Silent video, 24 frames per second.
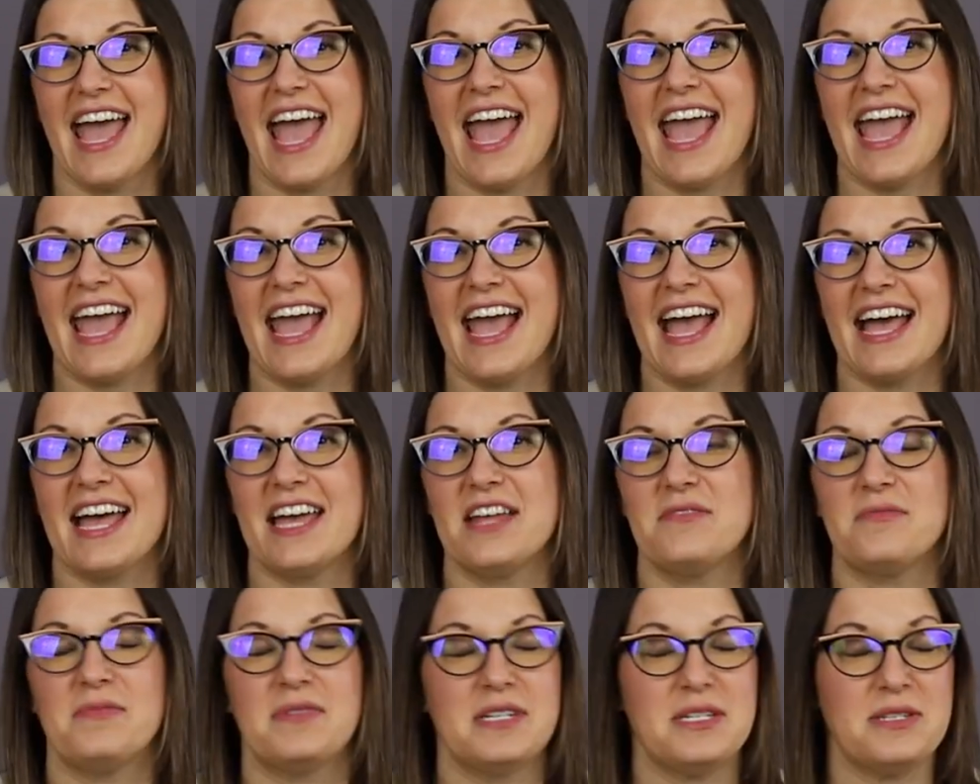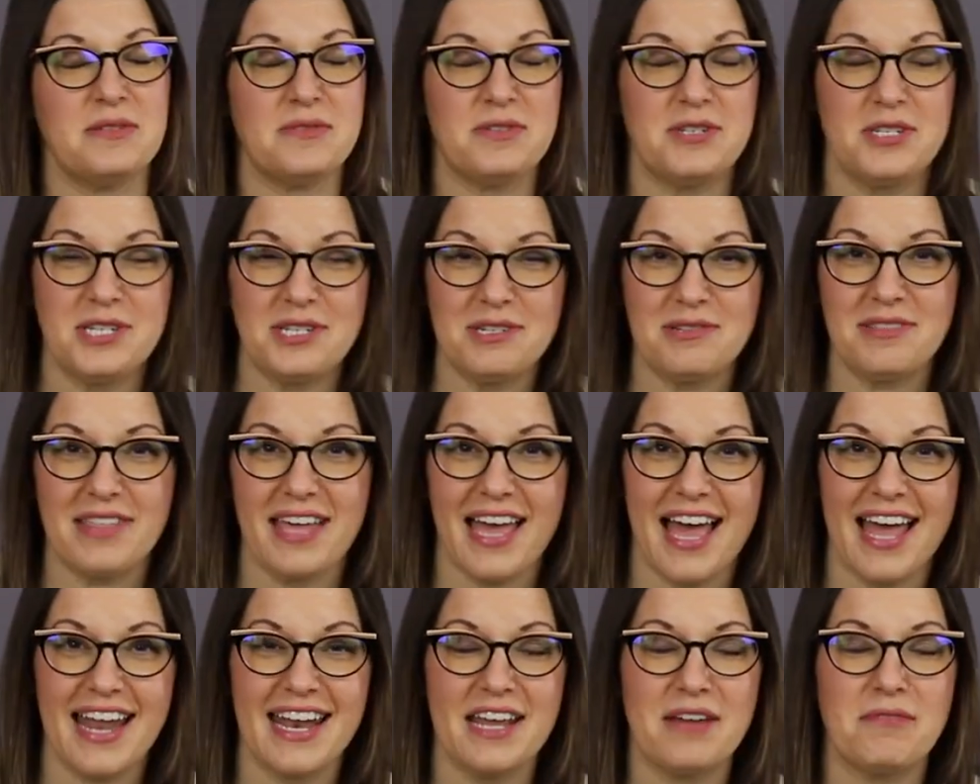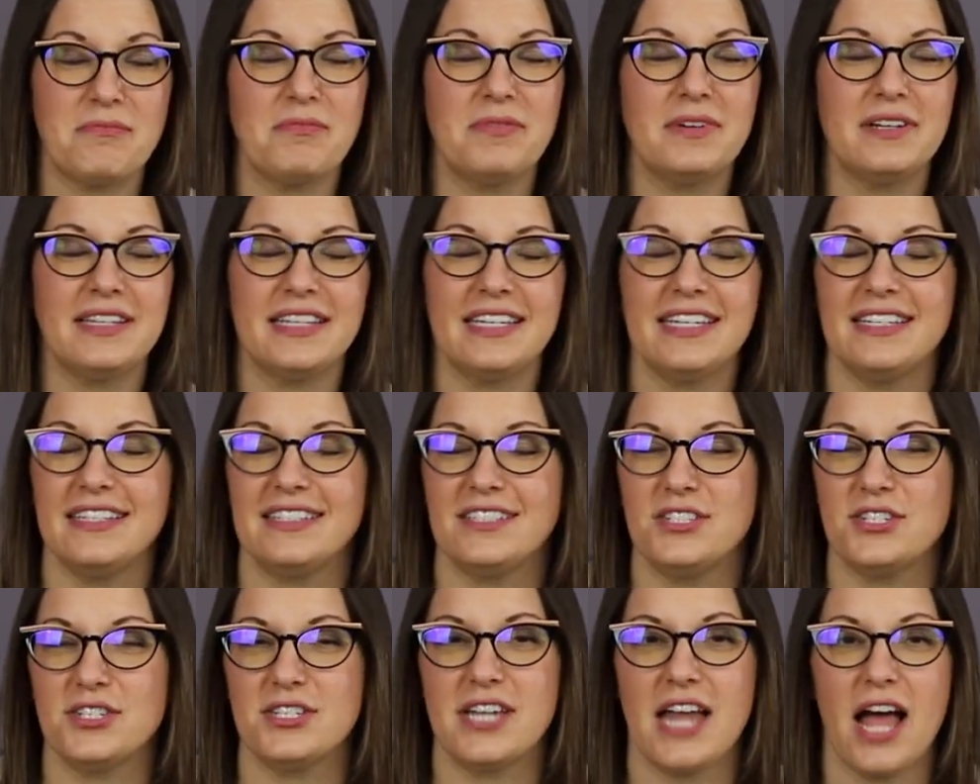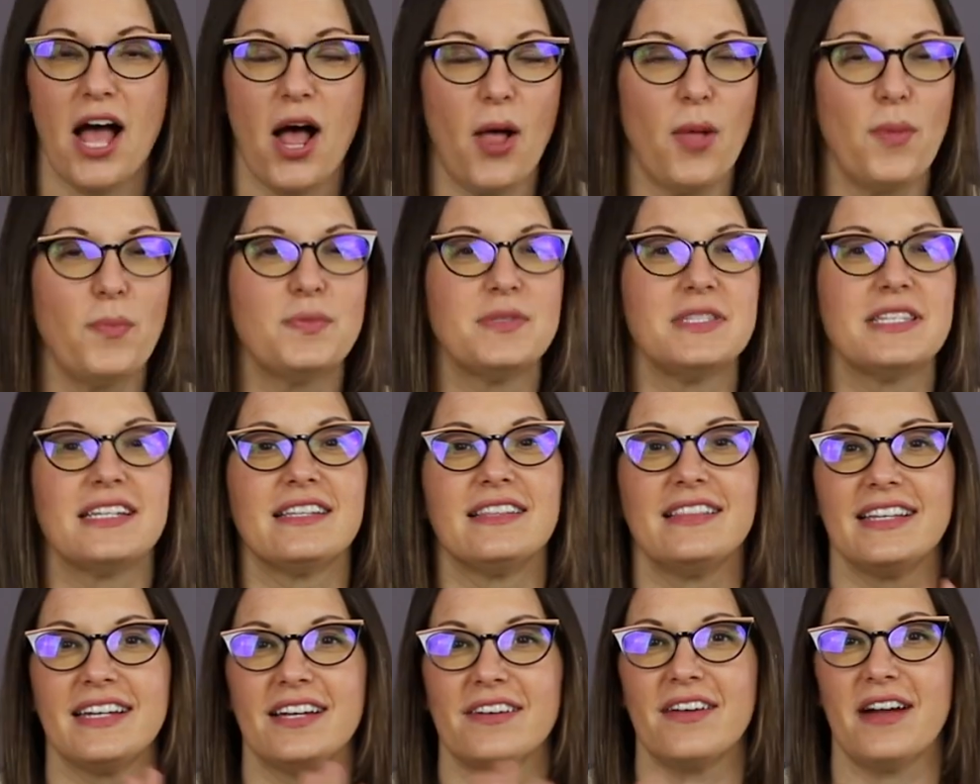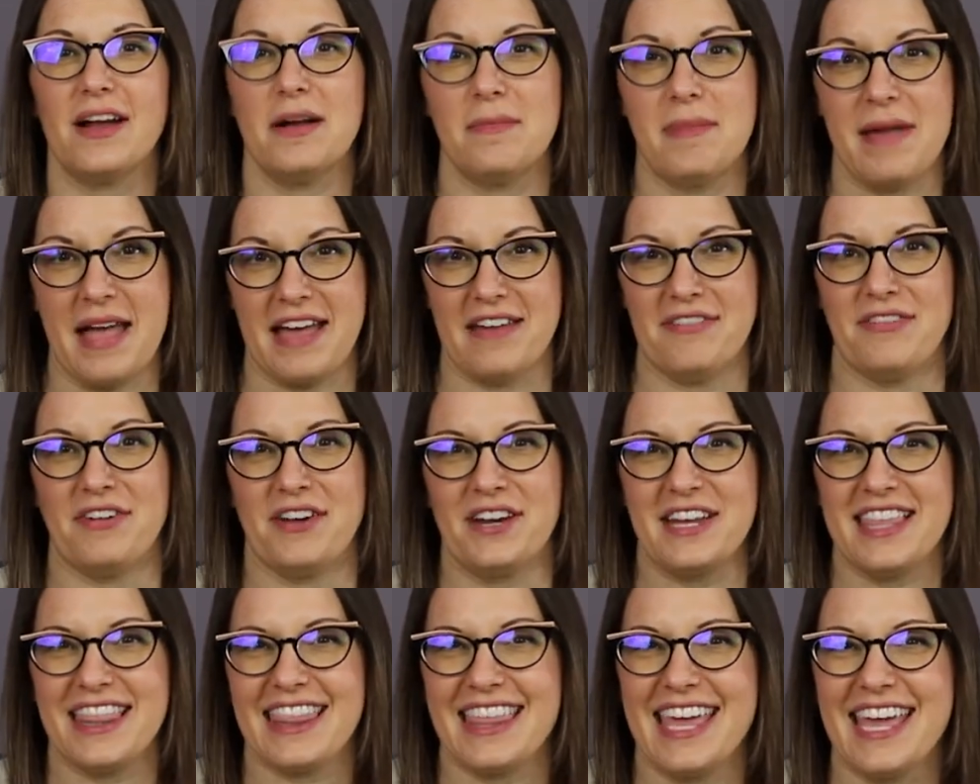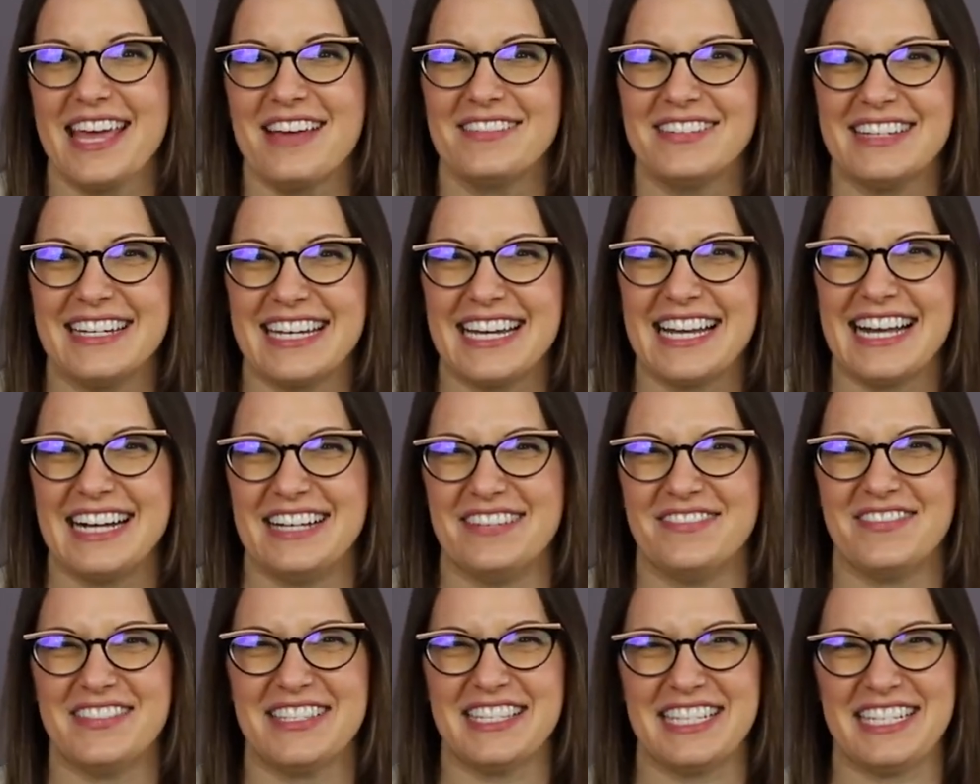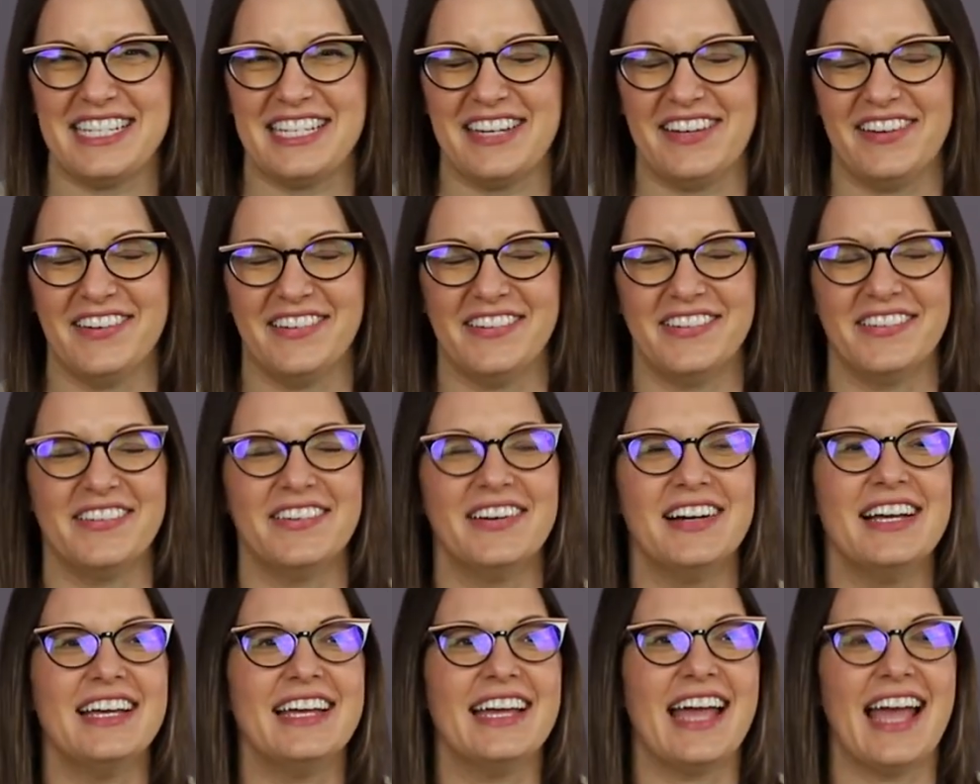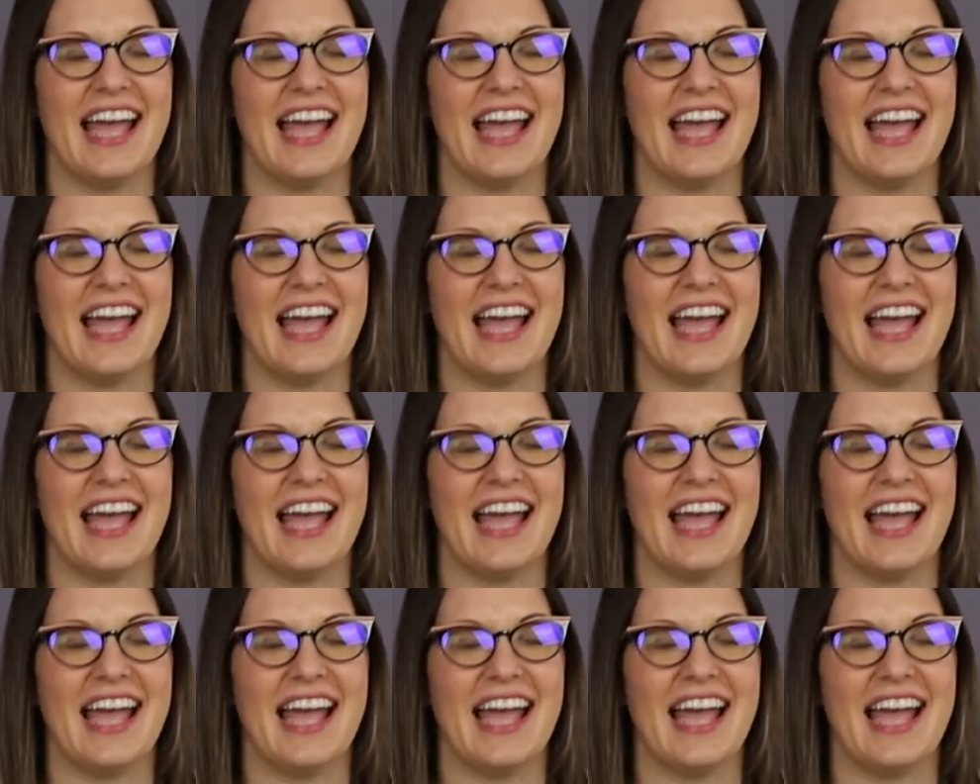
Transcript: And when you do that, it really just helps clear up everything when it comes to